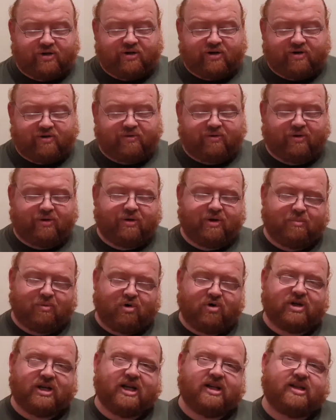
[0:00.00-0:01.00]
They're
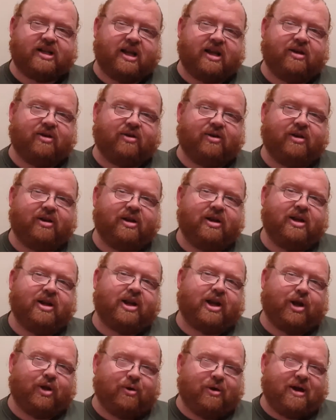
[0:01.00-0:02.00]
more detailed.
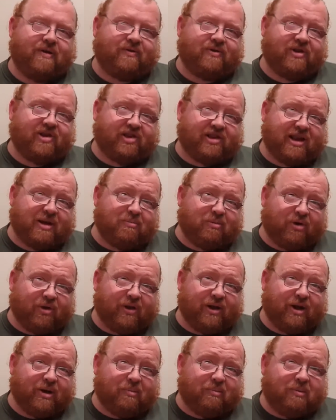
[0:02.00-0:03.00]
You do have to assemble
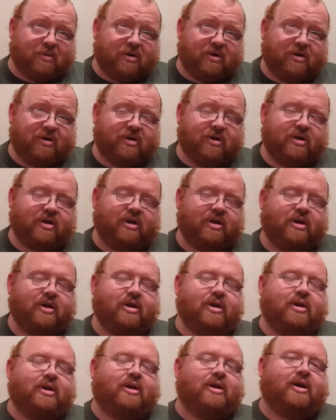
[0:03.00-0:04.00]

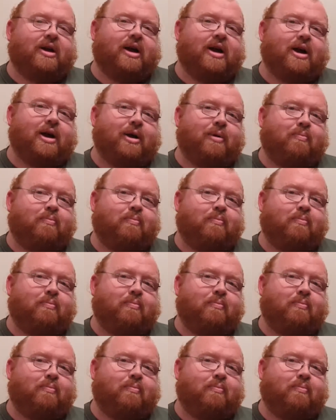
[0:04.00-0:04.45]
them,